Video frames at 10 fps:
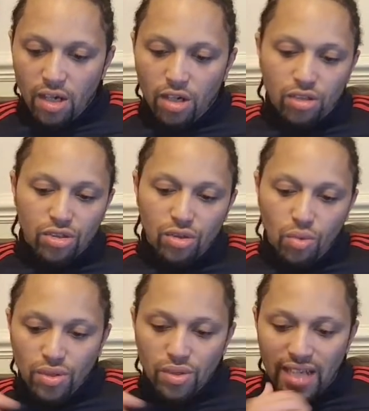Arsenal
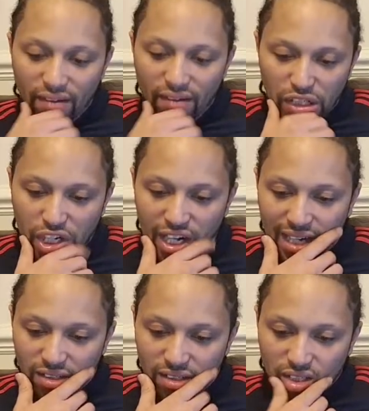will never
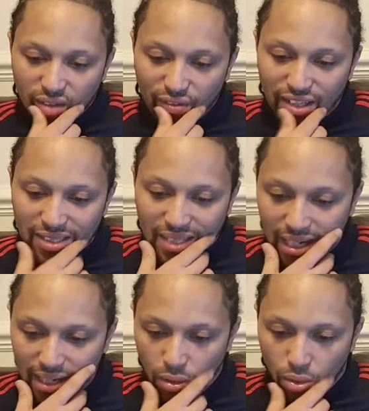challenge for the
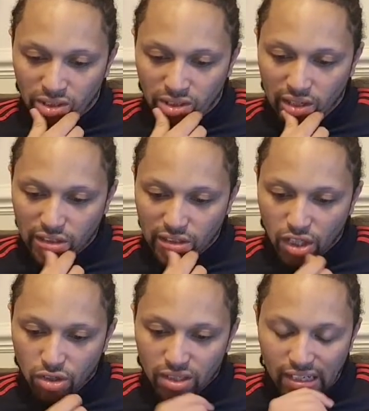title as long as
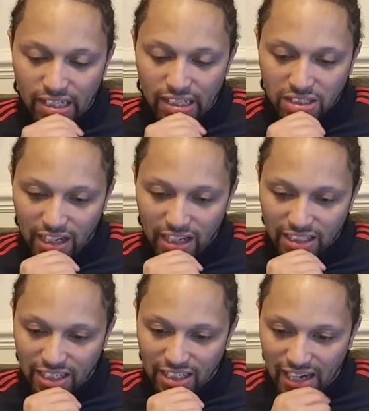the Kroenke stay,
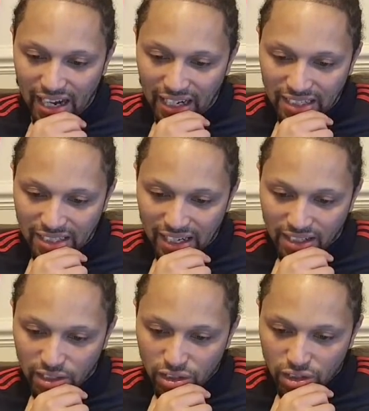says Alexander